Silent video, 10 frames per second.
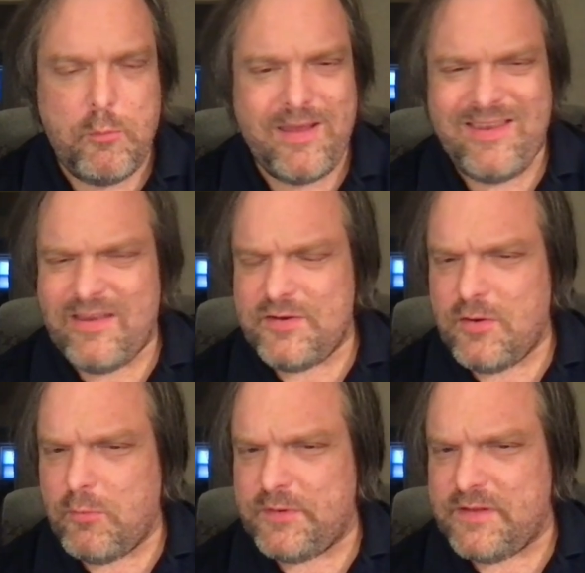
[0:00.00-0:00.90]
I'm not sure
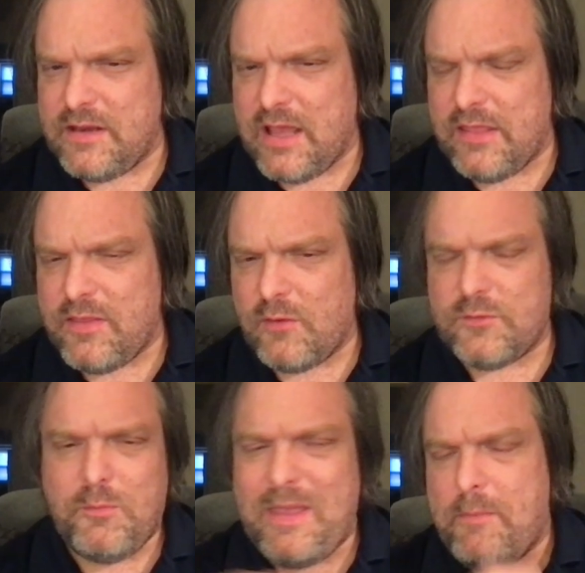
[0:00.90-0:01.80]
it was the knight though,
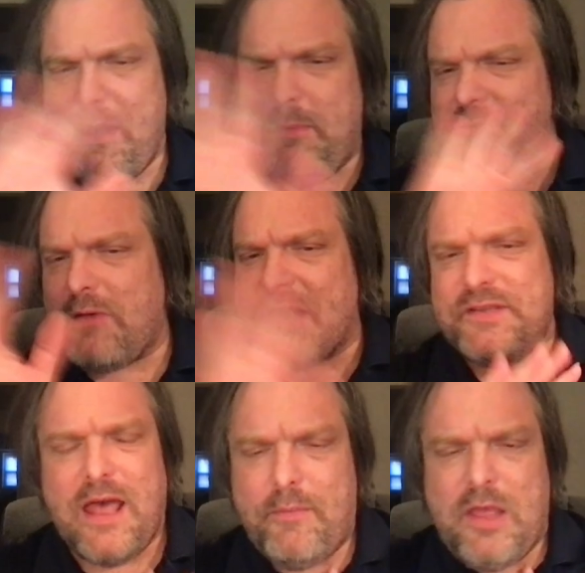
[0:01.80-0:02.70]
so maybe scratch
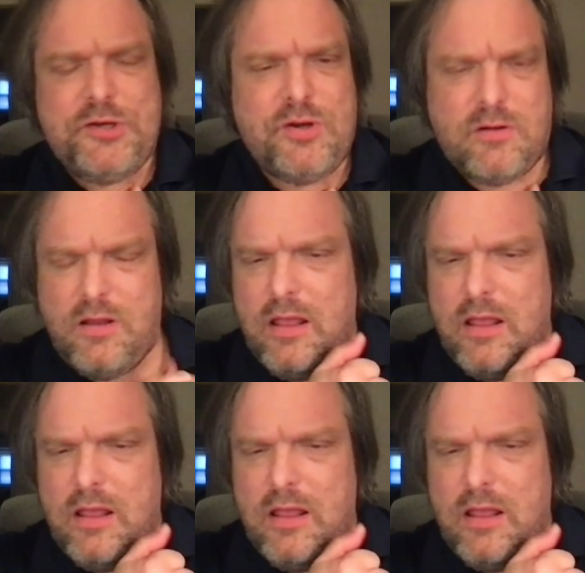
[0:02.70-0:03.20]
that. I'm not sure.